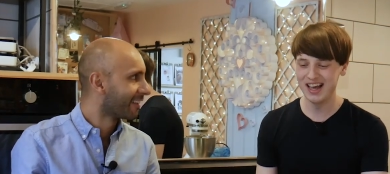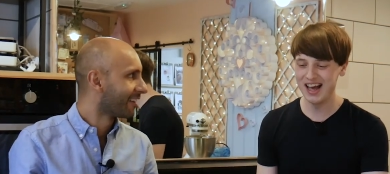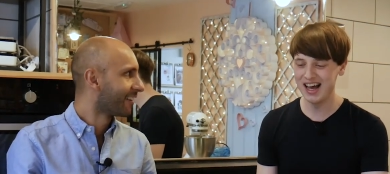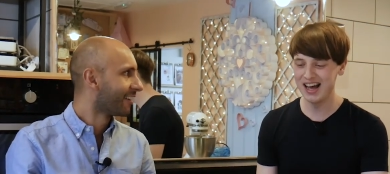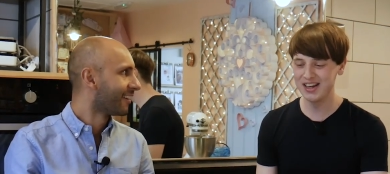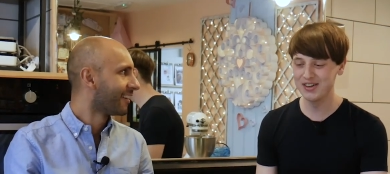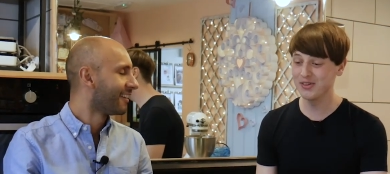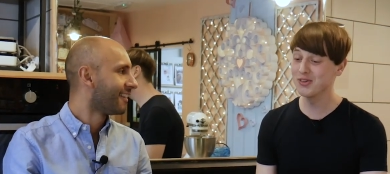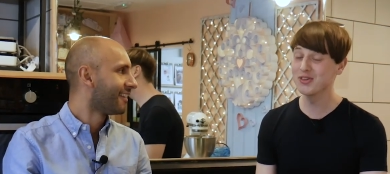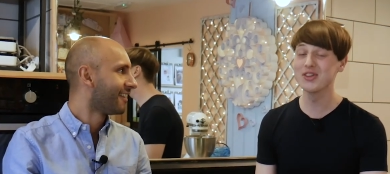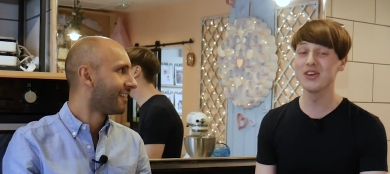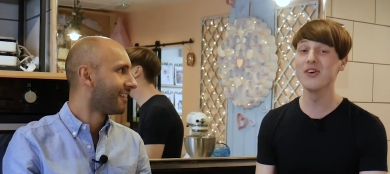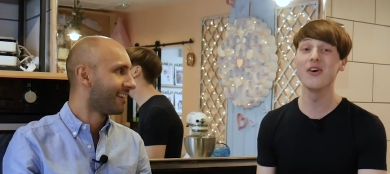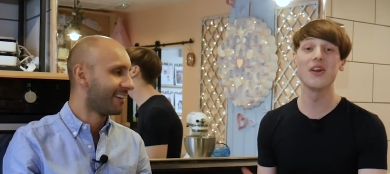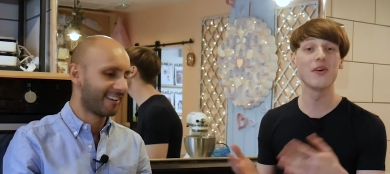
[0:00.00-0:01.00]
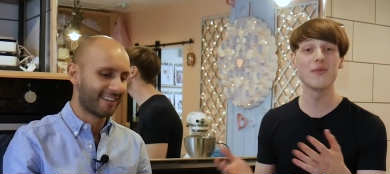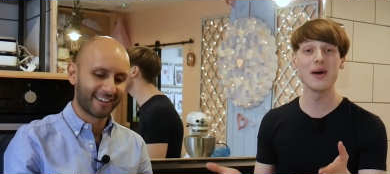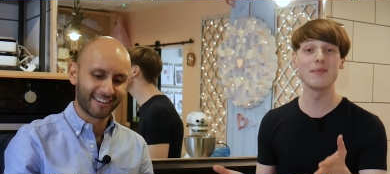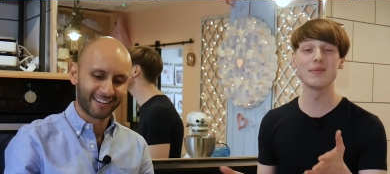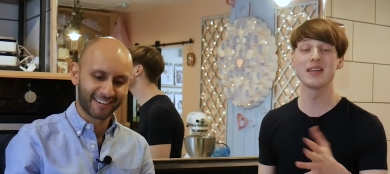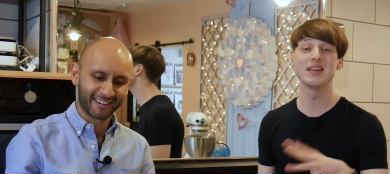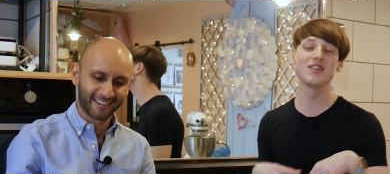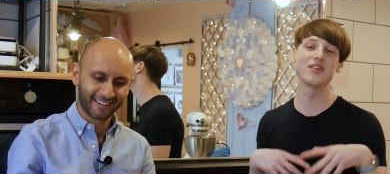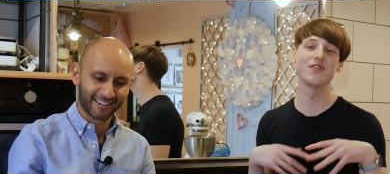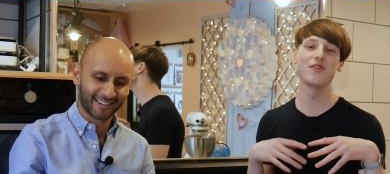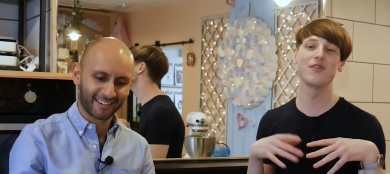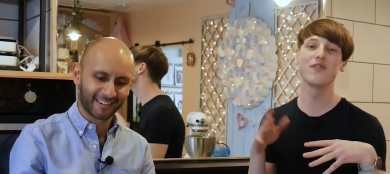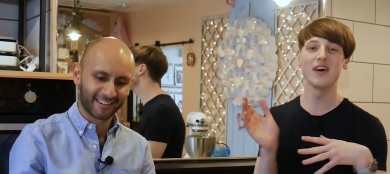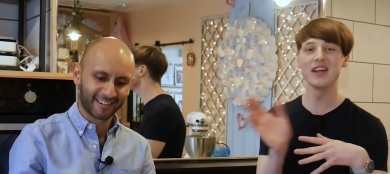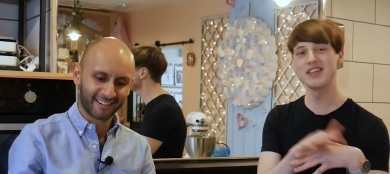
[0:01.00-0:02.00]
Speaker 1: and also on our website. So if
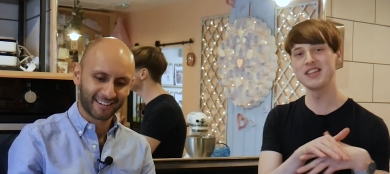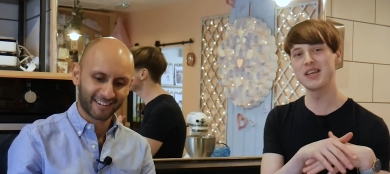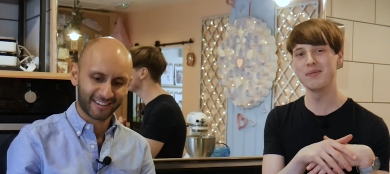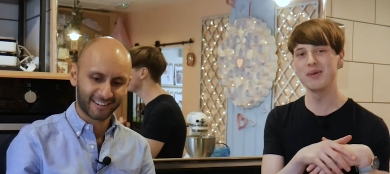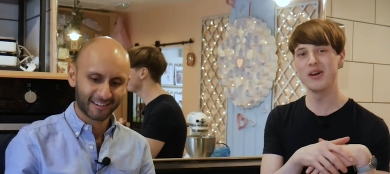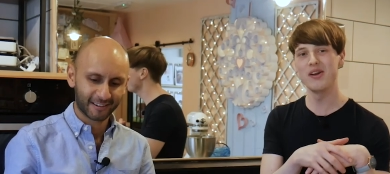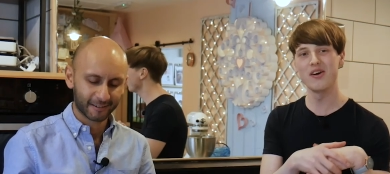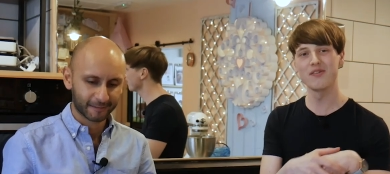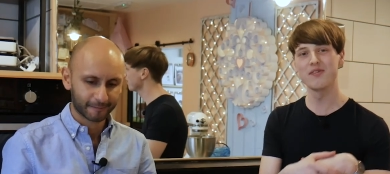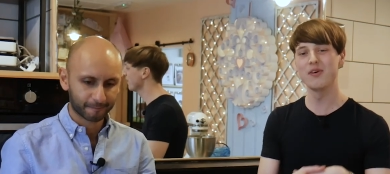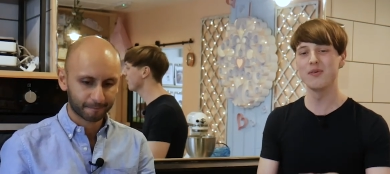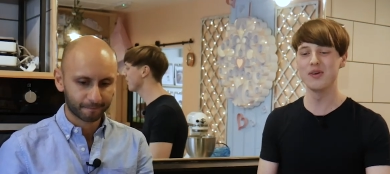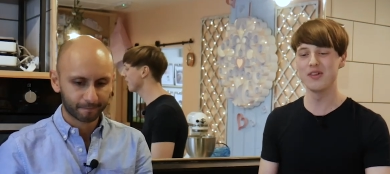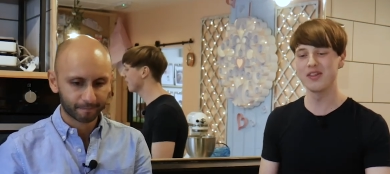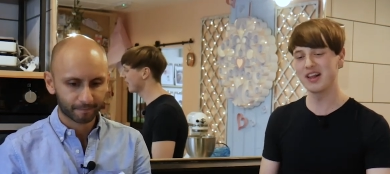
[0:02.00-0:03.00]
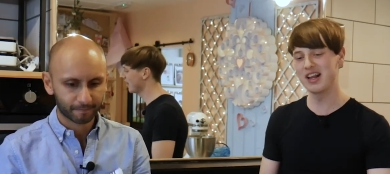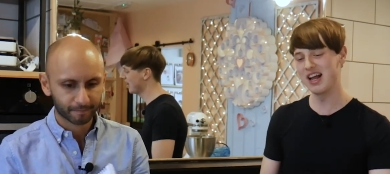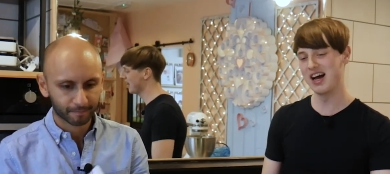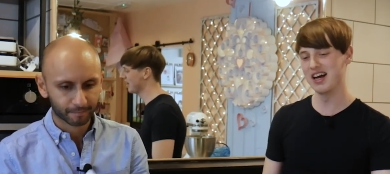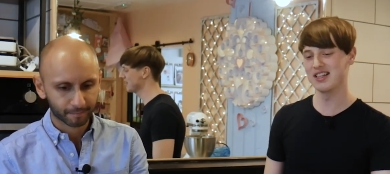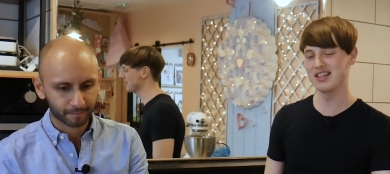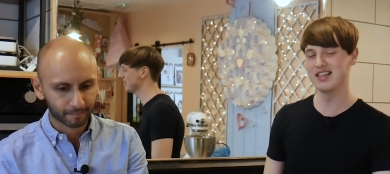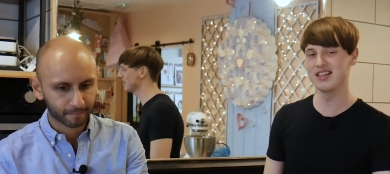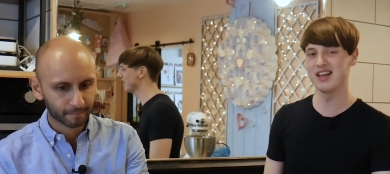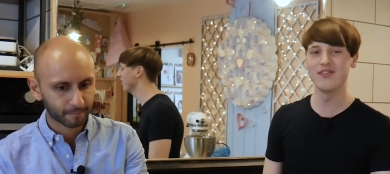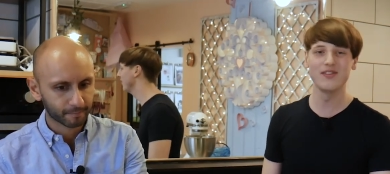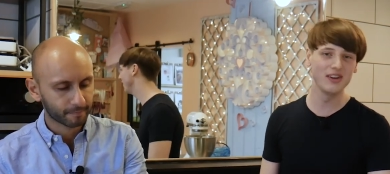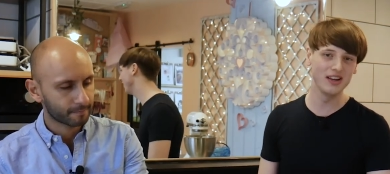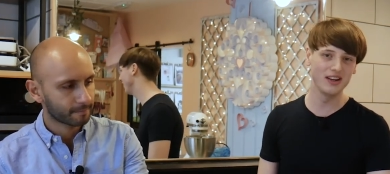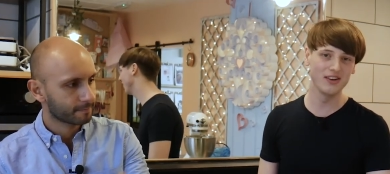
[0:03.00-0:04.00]
you fancy coming along for one of the classes, have
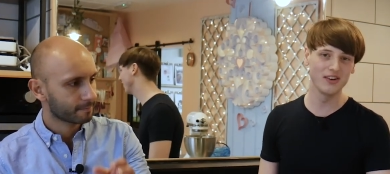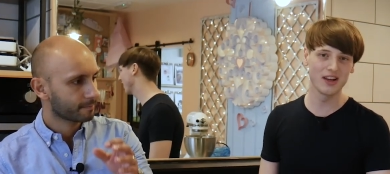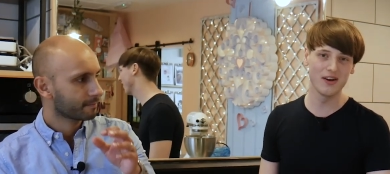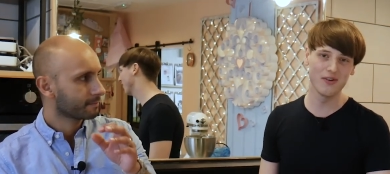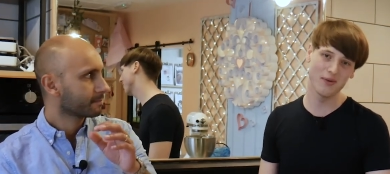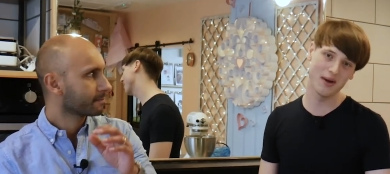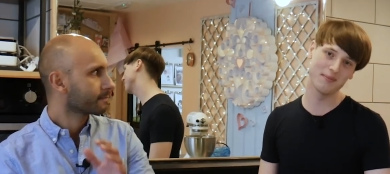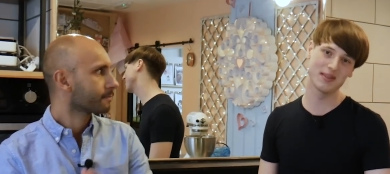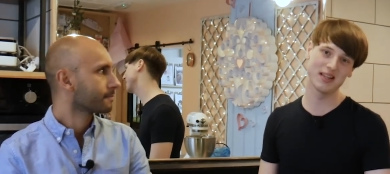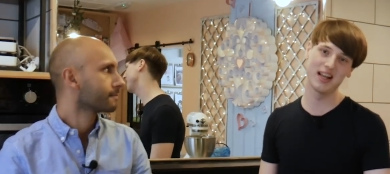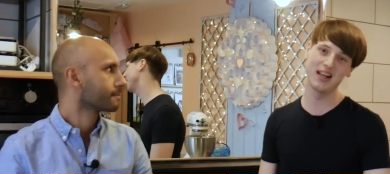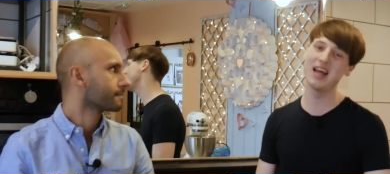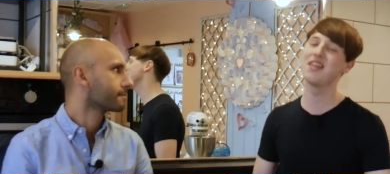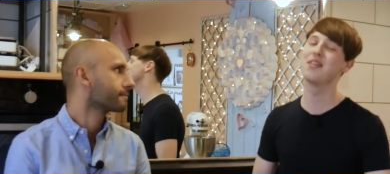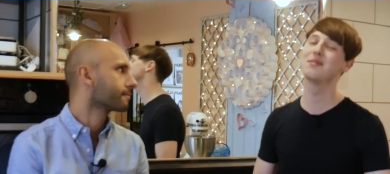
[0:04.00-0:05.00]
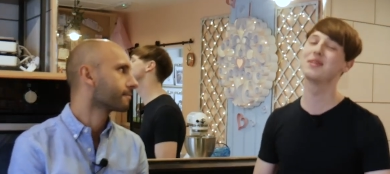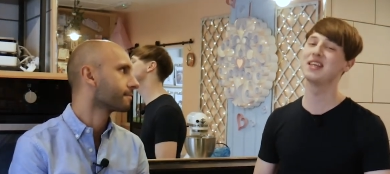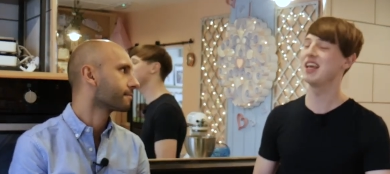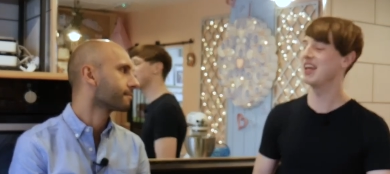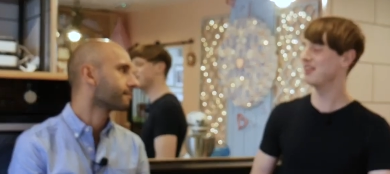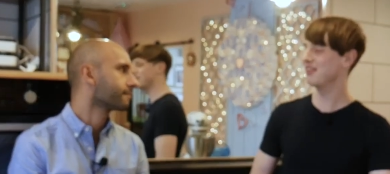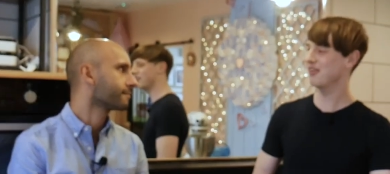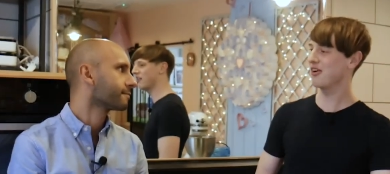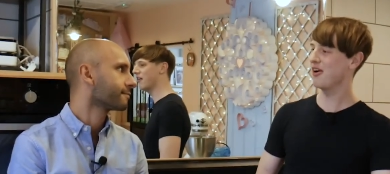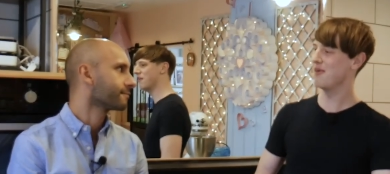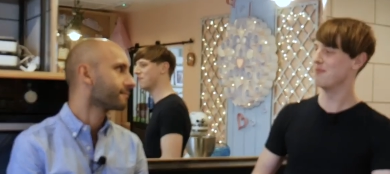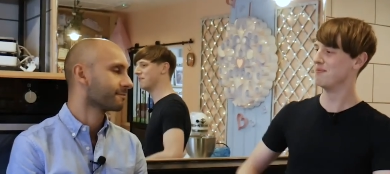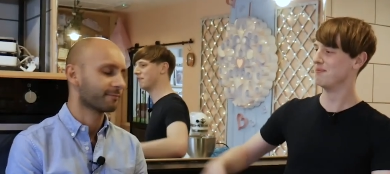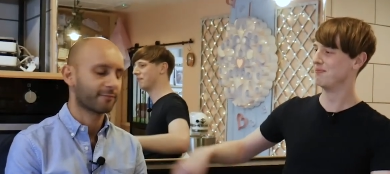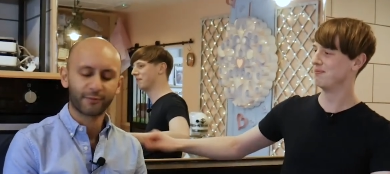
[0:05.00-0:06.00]
a little look at our website,
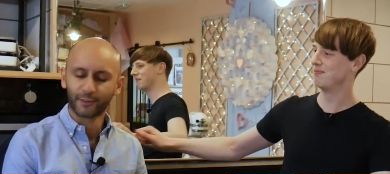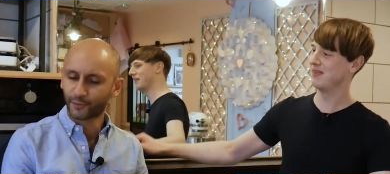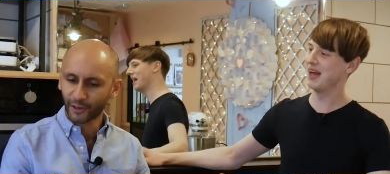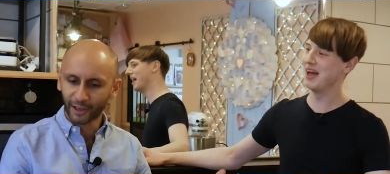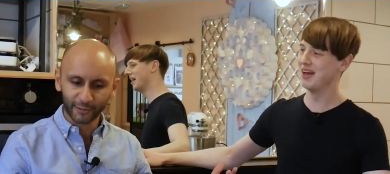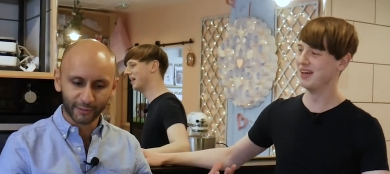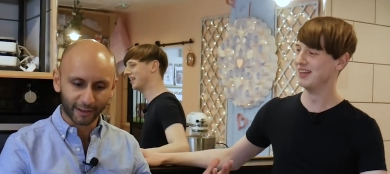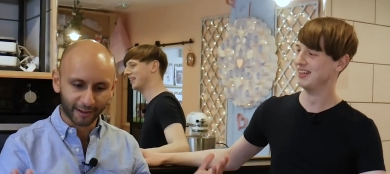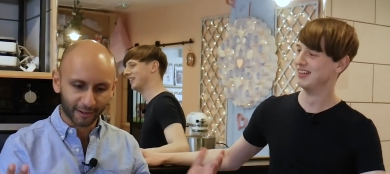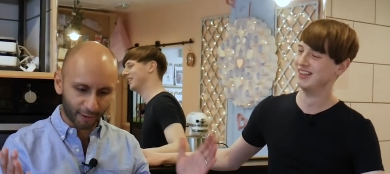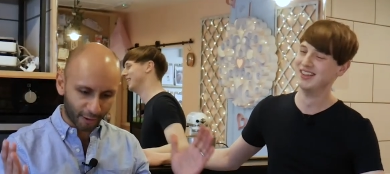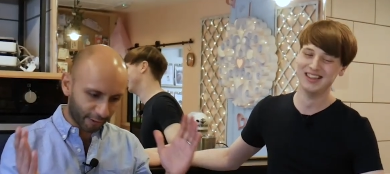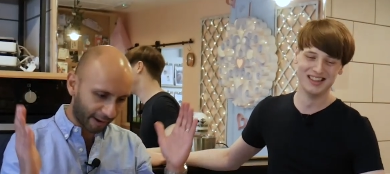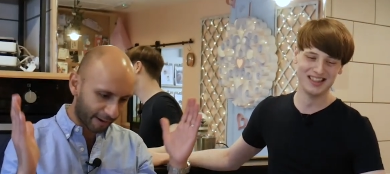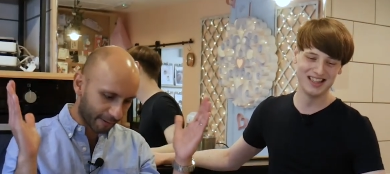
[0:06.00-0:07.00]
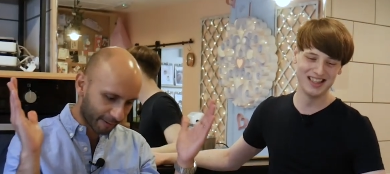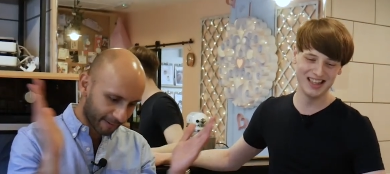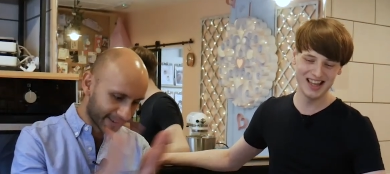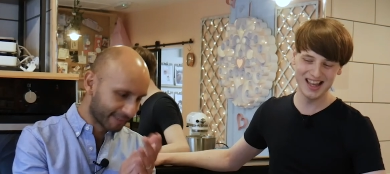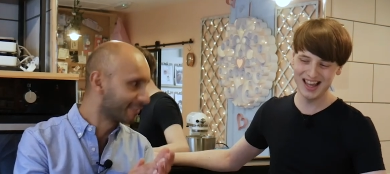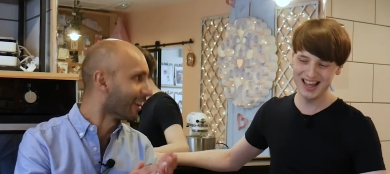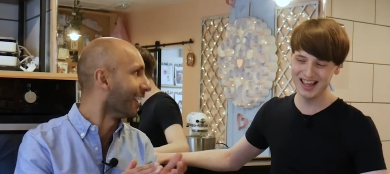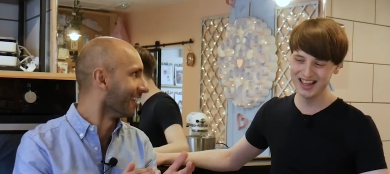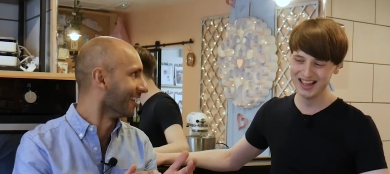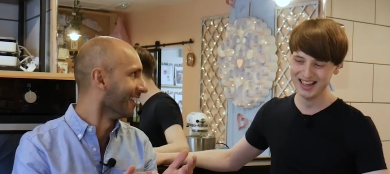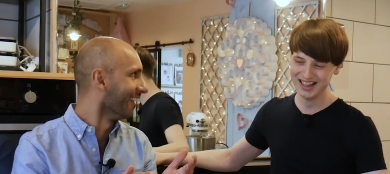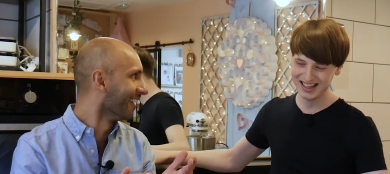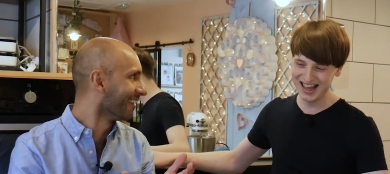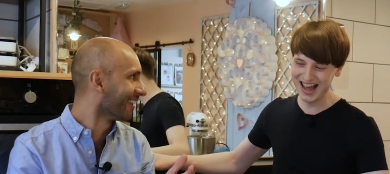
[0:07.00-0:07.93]
letthemseecake.com.
Speaker 2: Fantastic. Yeah. Okay, done.